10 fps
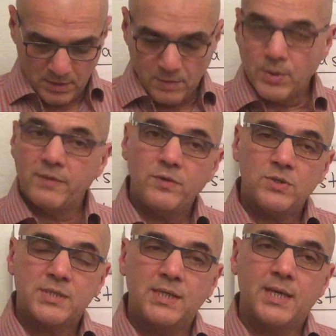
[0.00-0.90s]
Whenever you
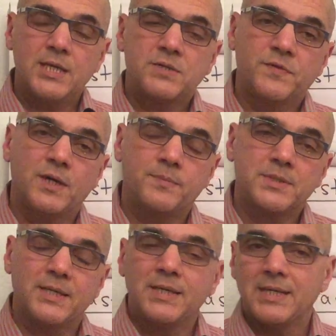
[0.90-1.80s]
see English
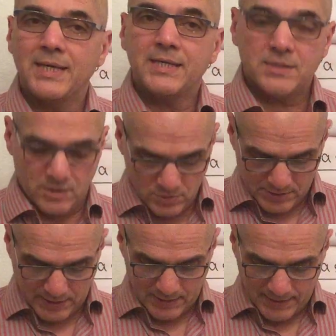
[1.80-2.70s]
verbs in a list, you'll
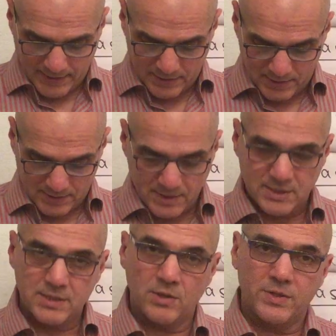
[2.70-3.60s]
see it like this.
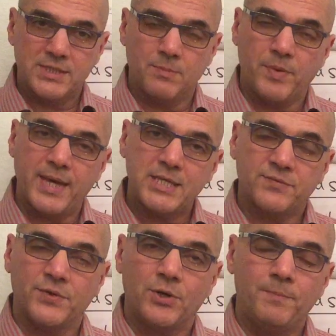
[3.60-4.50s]
This is known as the base
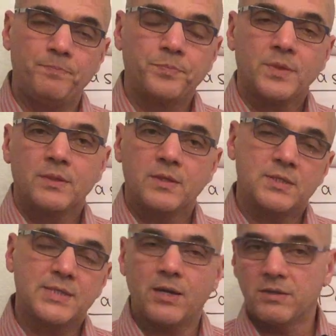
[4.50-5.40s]
form.
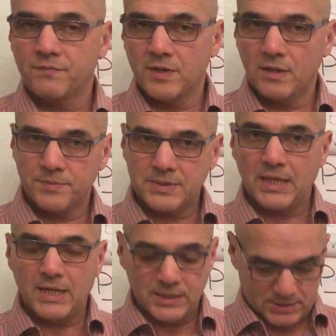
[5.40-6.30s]
This is how the verb
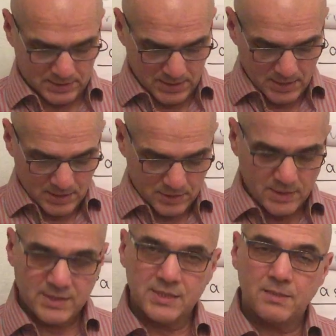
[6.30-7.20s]
starts.
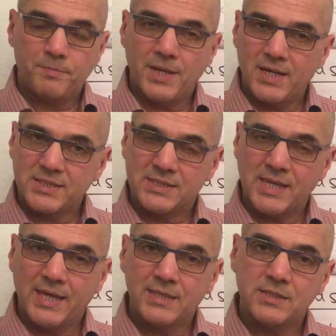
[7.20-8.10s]
This is the past
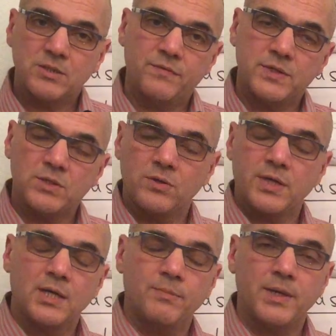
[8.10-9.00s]
tense, so if you're
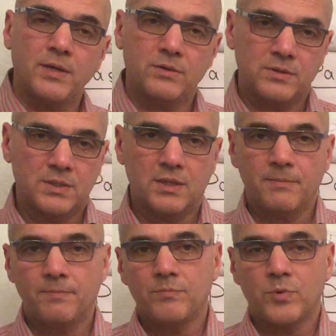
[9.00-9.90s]
talking about
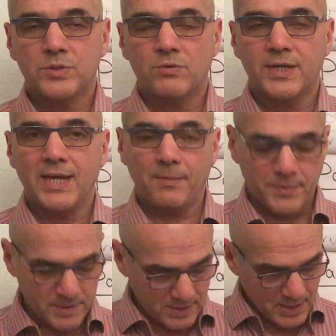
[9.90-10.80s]
what's already
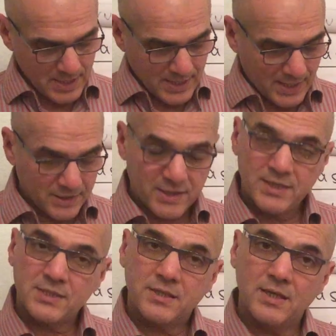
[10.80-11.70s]
happened. And
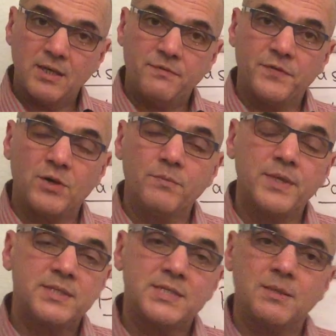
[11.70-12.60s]
this third form,
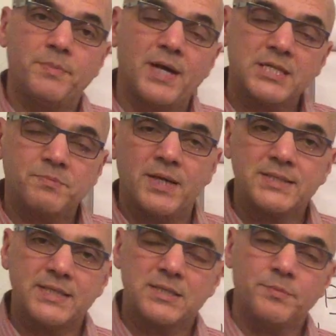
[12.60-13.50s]
this is the past
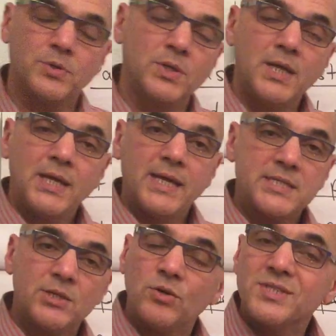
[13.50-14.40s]
participle.
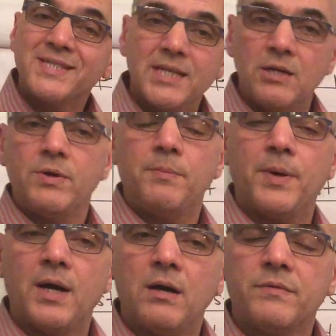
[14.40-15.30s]
It's an auxiliary
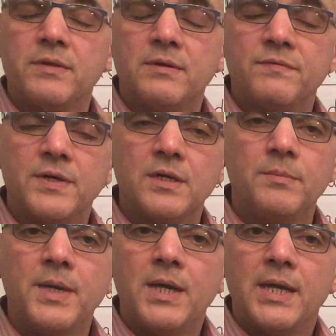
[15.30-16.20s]
part of the
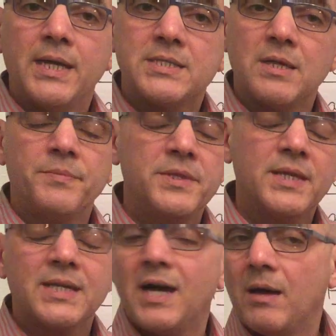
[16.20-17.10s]
verb. It's something
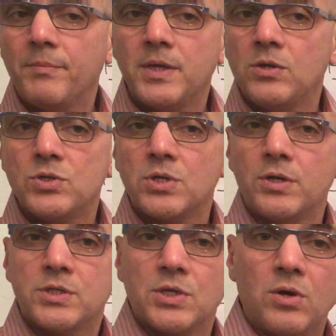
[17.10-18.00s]
that can't be used
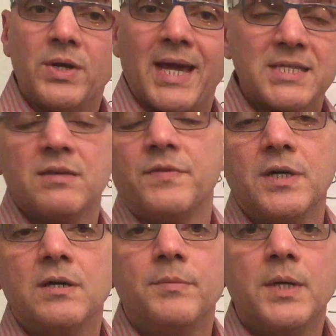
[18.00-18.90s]
on its own as a
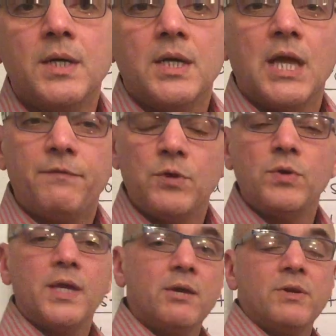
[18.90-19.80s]
verb. If you
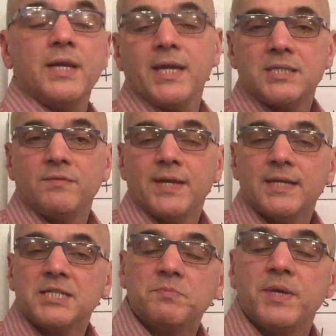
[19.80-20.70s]
hear a native
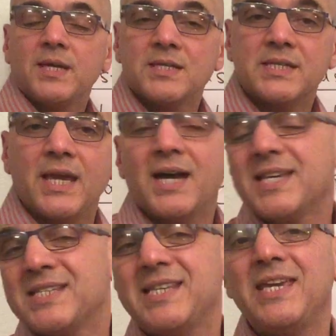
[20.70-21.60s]
English speaker say, I
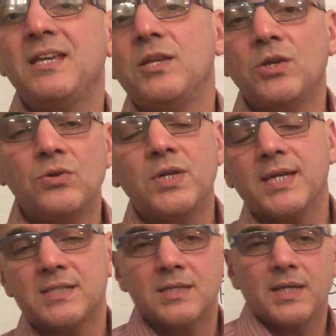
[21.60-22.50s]
seen you
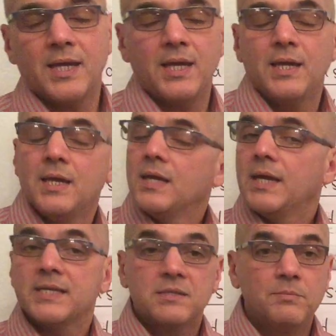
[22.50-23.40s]
yesterday, it's